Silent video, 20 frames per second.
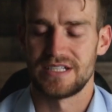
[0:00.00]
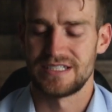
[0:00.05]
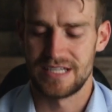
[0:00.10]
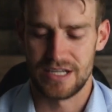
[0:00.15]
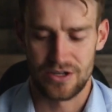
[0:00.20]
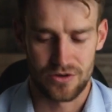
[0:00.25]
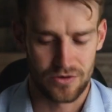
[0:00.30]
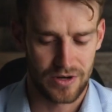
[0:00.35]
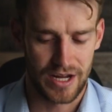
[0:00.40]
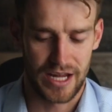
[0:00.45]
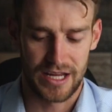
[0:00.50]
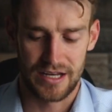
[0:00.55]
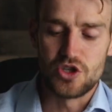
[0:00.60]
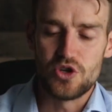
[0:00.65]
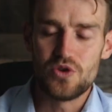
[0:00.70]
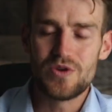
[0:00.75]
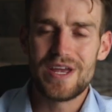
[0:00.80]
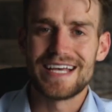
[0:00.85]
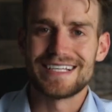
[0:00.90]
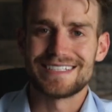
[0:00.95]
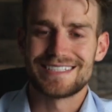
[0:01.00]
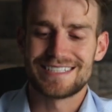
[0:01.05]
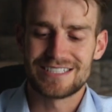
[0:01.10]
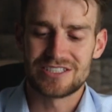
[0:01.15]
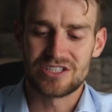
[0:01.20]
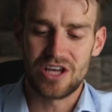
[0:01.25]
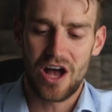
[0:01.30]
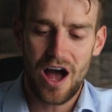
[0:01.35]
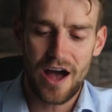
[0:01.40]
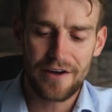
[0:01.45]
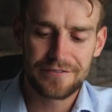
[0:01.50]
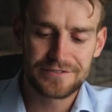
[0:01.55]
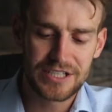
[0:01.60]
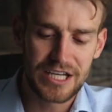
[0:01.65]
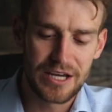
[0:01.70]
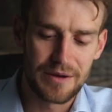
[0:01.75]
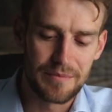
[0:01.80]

They say great. So you get soft